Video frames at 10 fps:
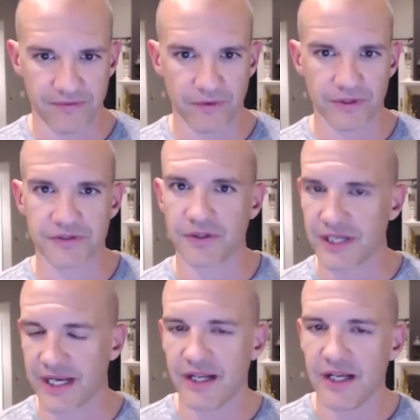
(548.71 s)
So again,
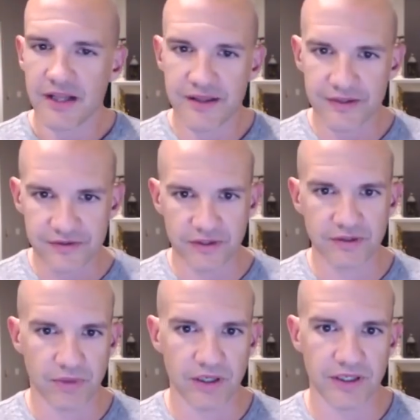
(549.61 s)
there's certain
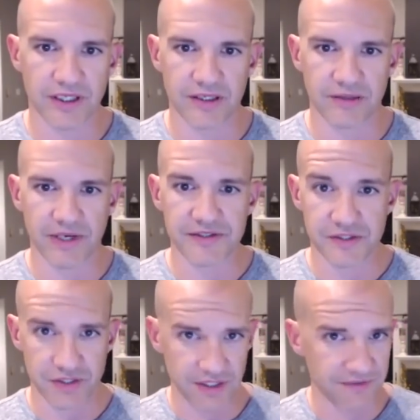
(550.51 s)
market in the
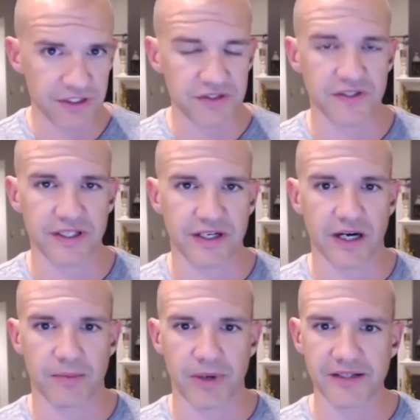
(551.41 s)
message, even just in the
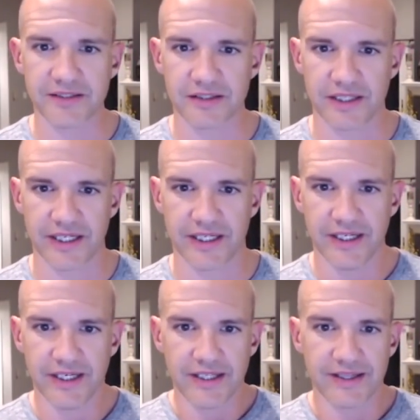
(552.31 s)
chiropractic lane,
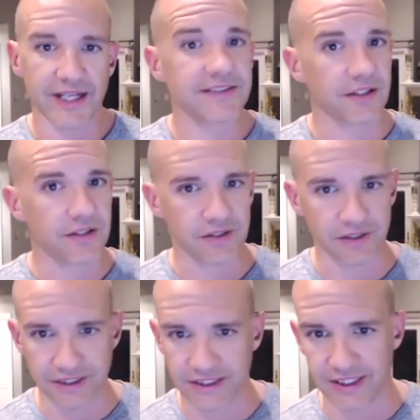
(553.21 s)
that's a
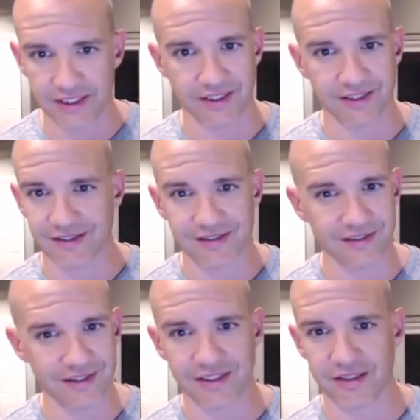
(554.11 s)
clean,
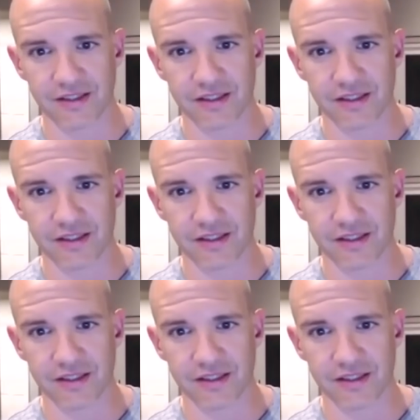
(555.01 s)
clean.